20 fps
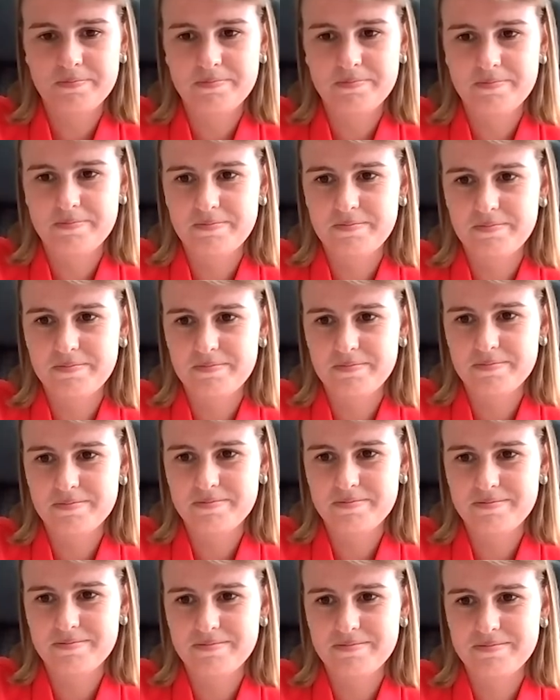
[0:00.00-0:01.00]

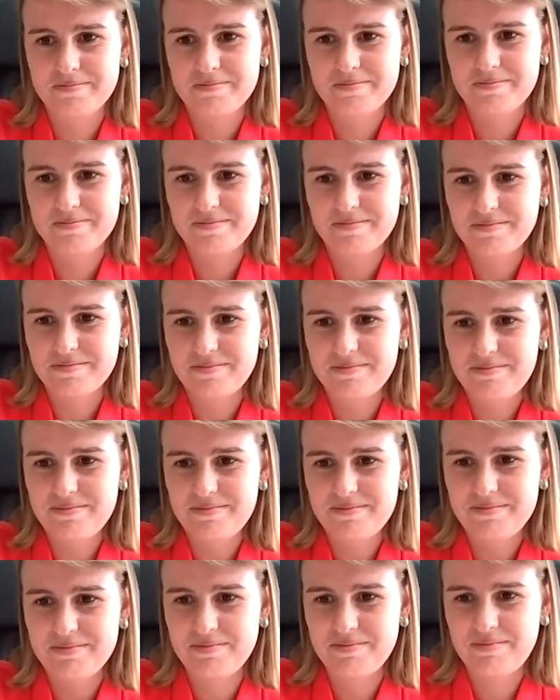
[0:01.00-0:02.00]

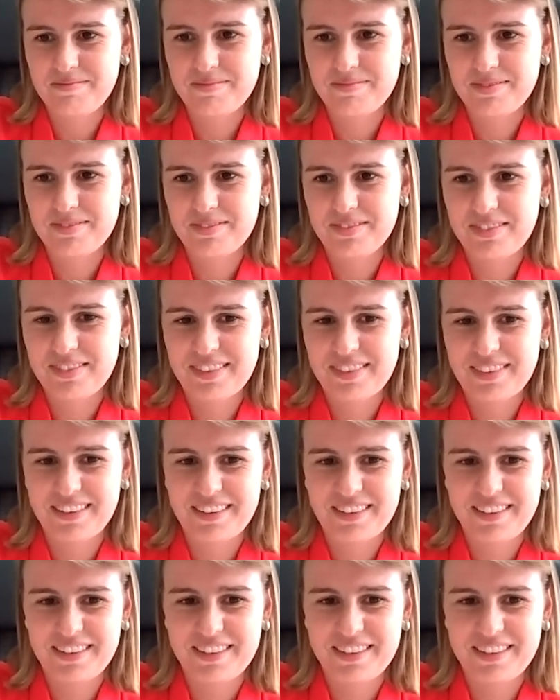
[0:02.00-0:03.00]

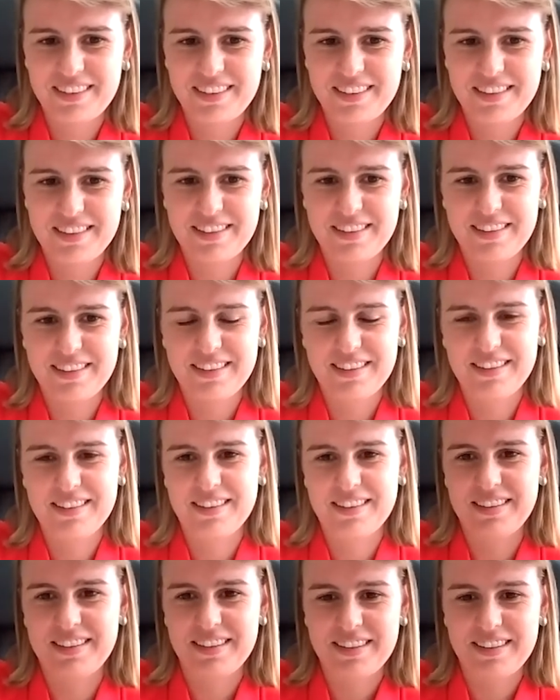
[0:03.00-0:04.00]

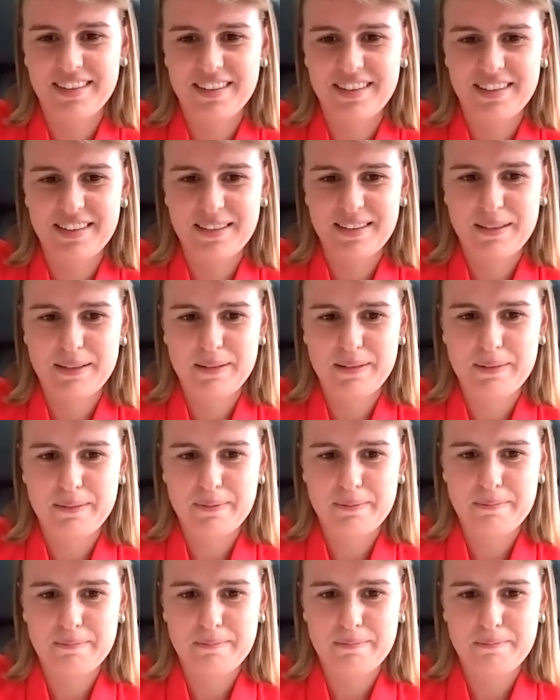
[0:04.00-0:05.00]

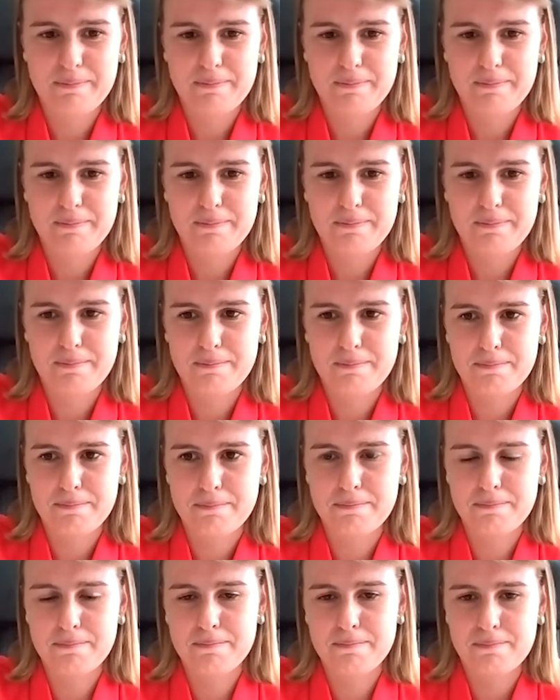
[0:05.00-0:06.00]

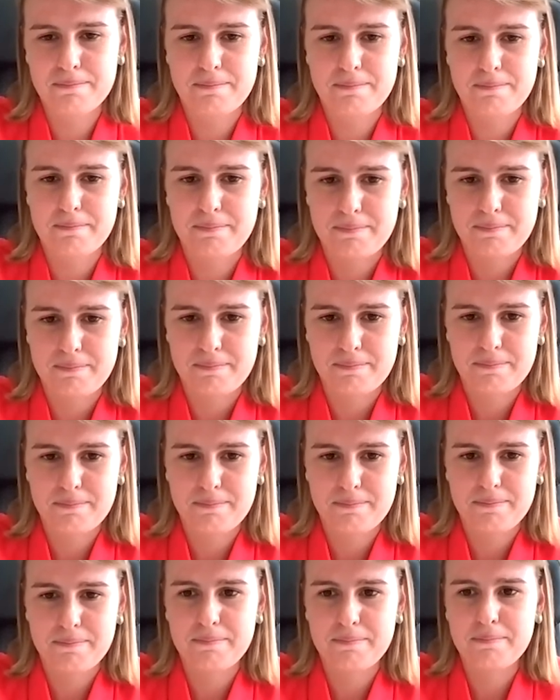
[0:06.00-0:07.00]

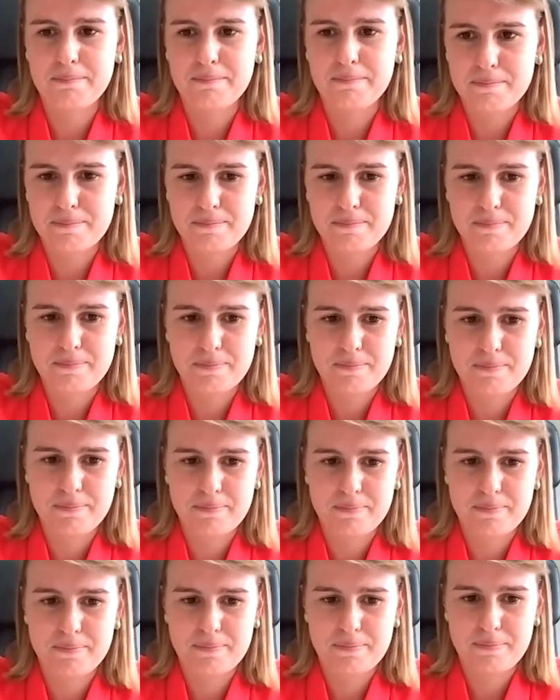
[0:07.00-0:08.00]
The person shown says nothing.